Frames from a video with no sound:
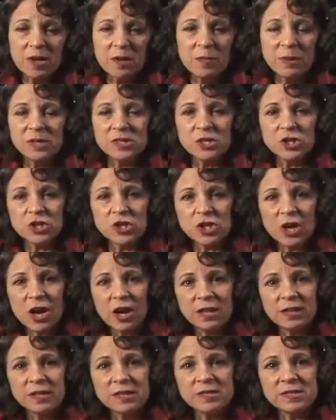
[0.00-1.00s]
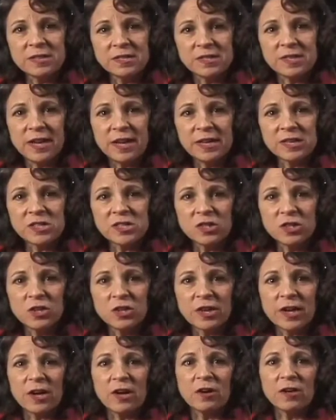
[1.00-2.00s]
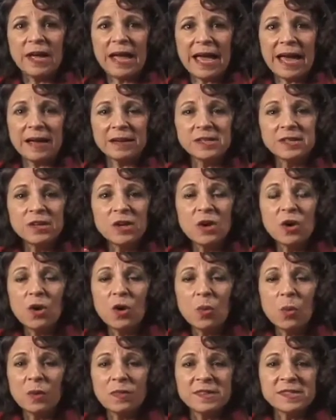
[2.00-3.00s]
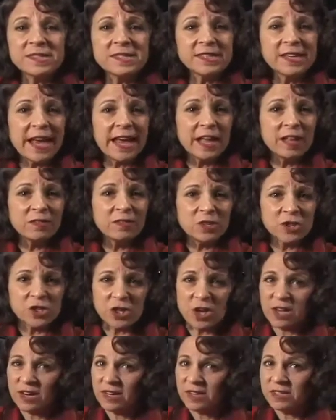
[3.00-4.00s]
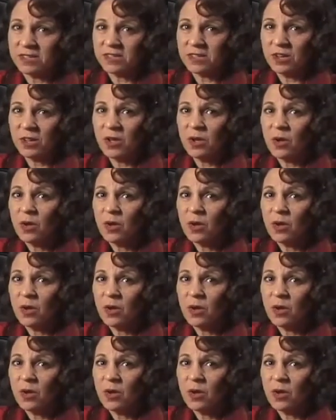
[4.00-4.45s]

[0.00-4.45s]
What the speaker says: but it's a shot list that takes a look at what the scale of the shot is,